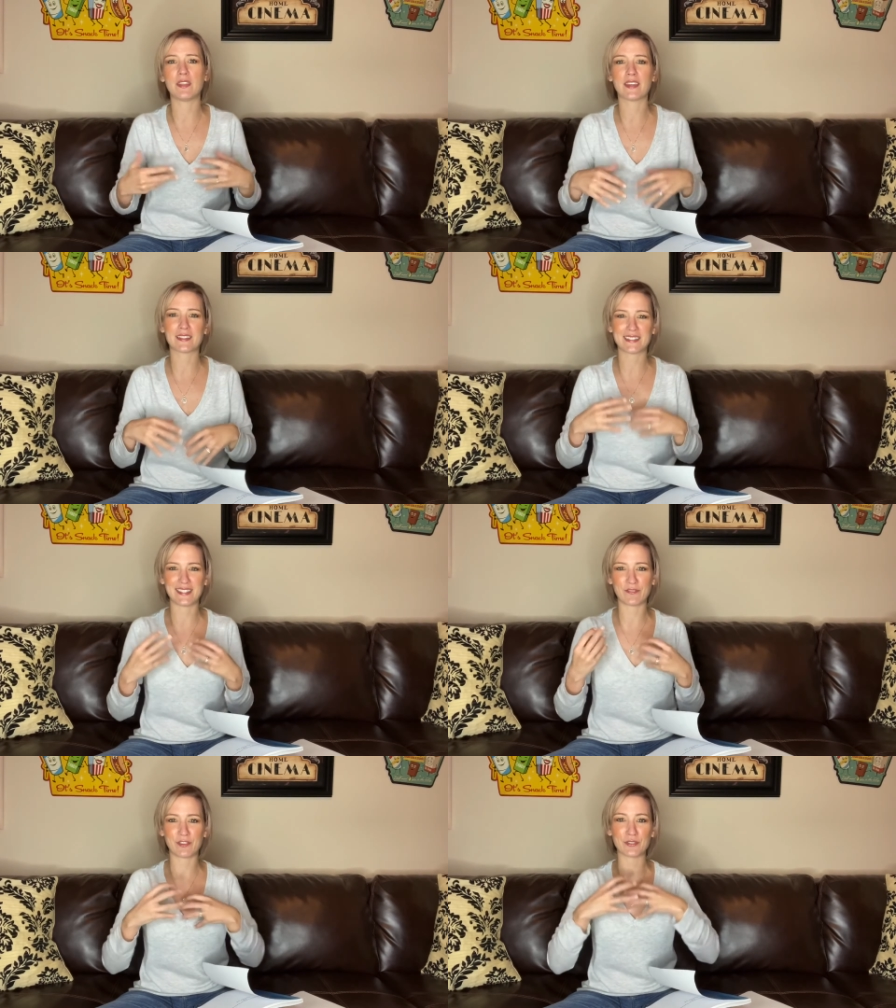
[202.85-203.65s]
That
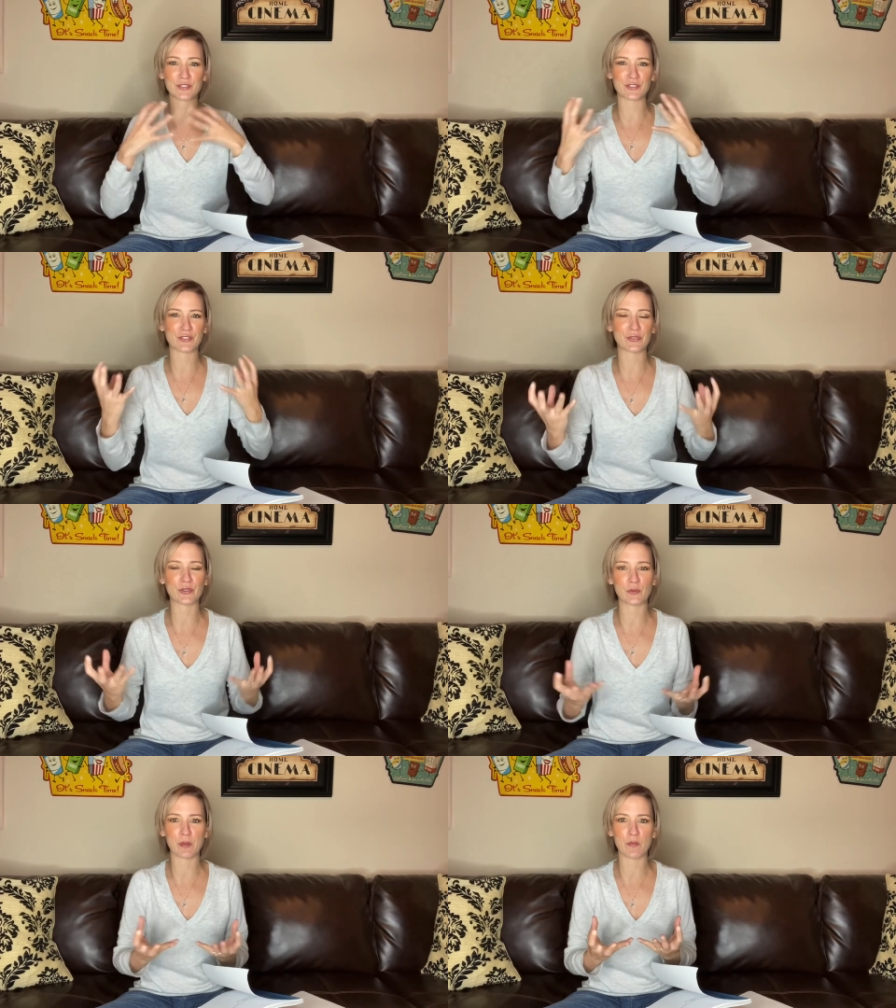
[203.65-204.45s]
feels just a
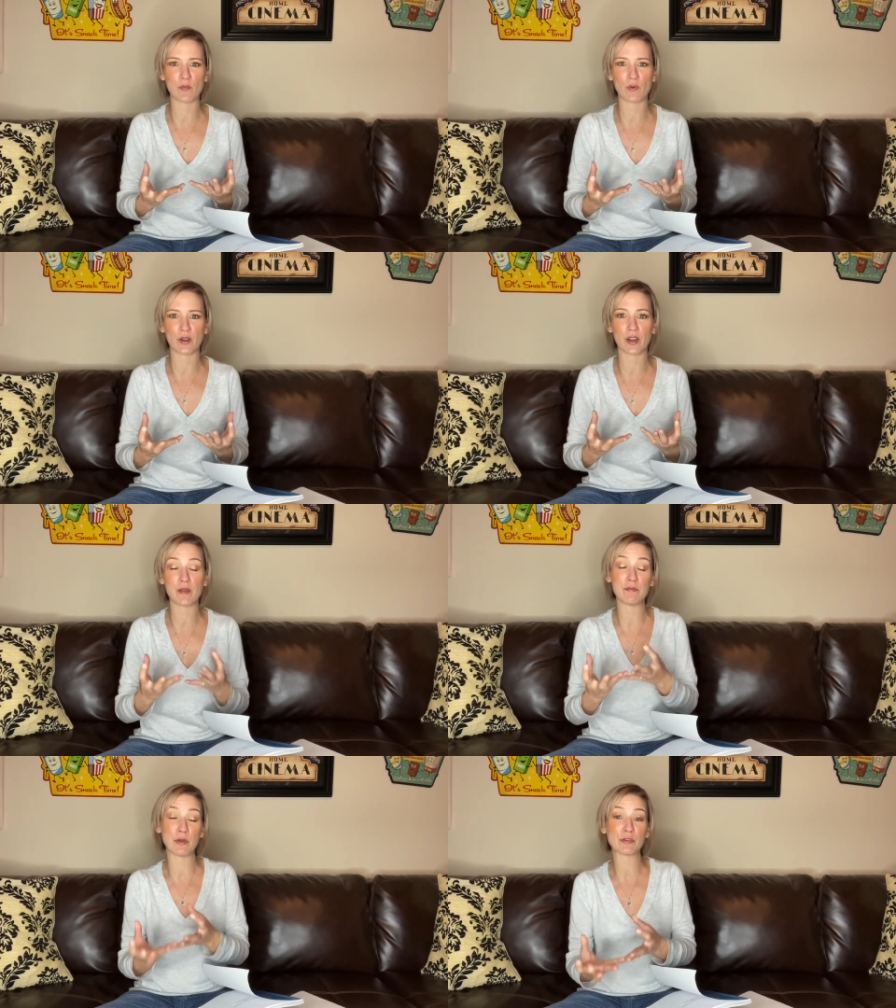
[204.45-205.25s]
little bit more
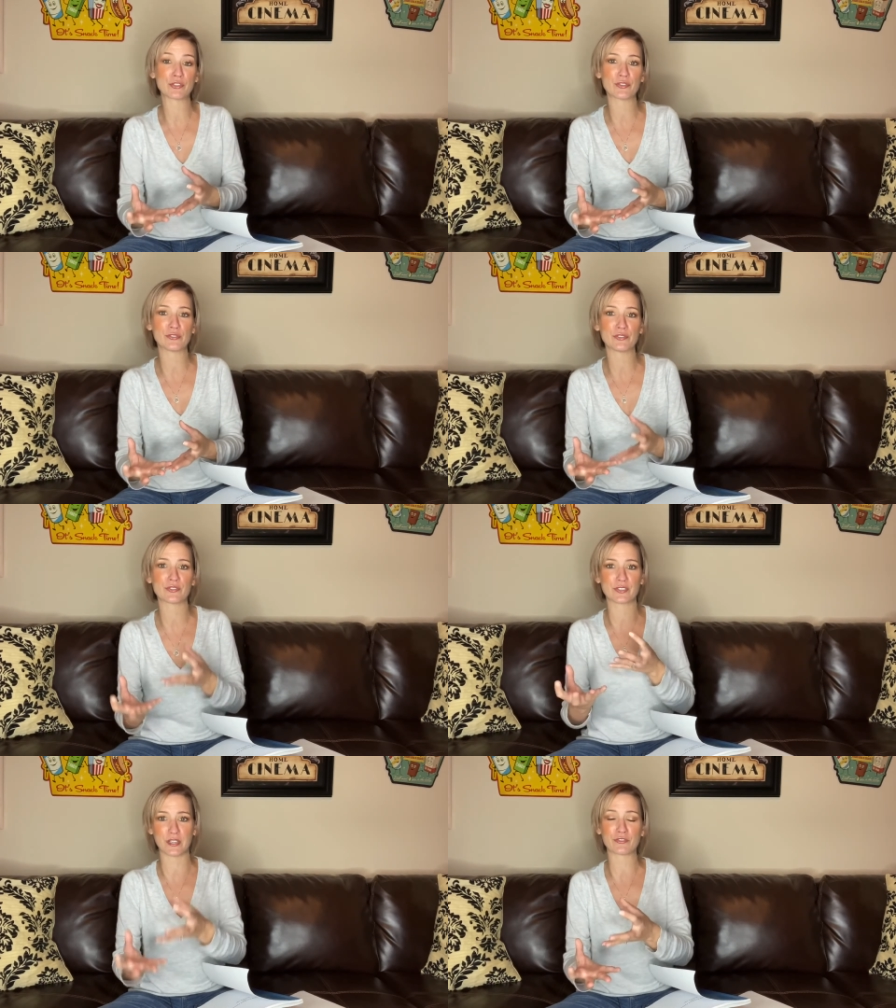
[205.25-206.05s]
emotional
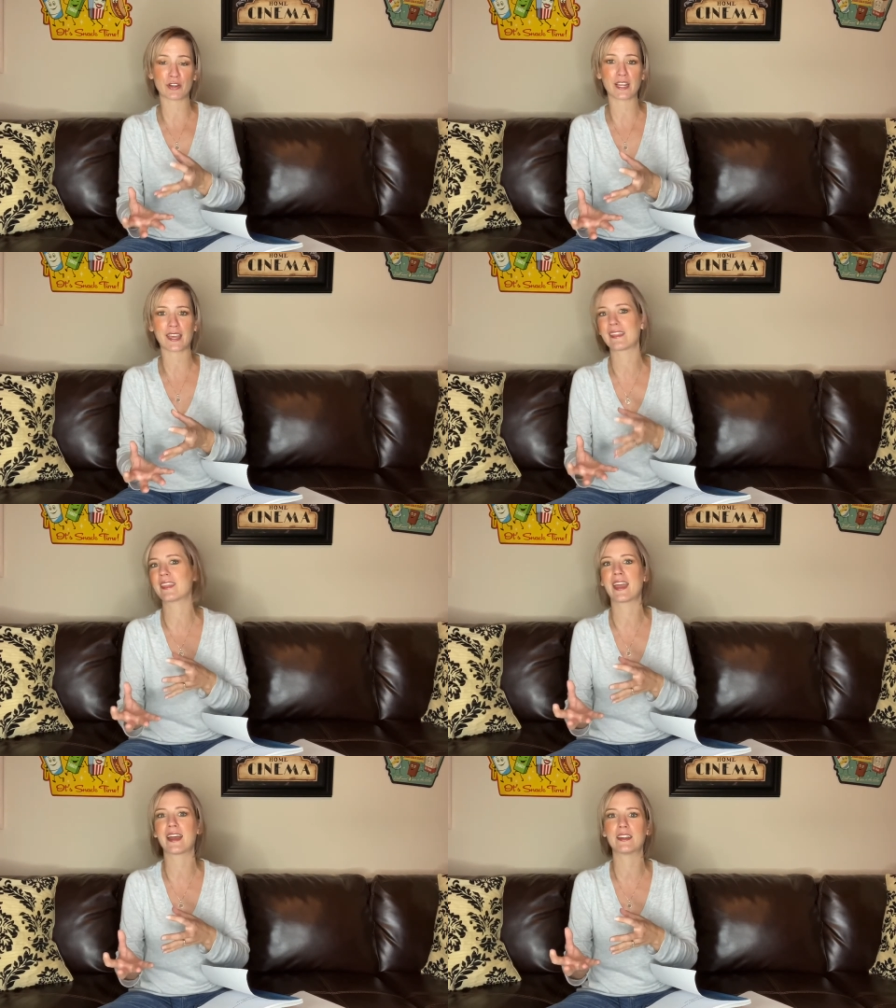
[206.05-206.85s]
centric
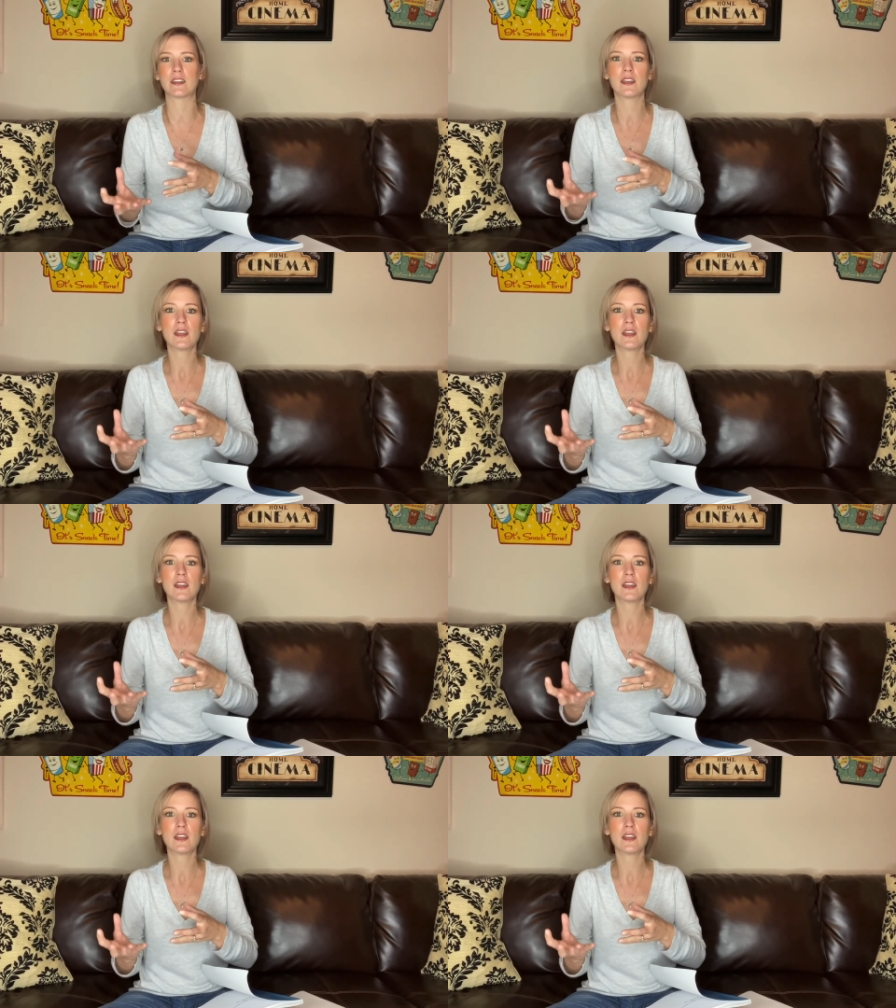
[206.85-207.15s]
than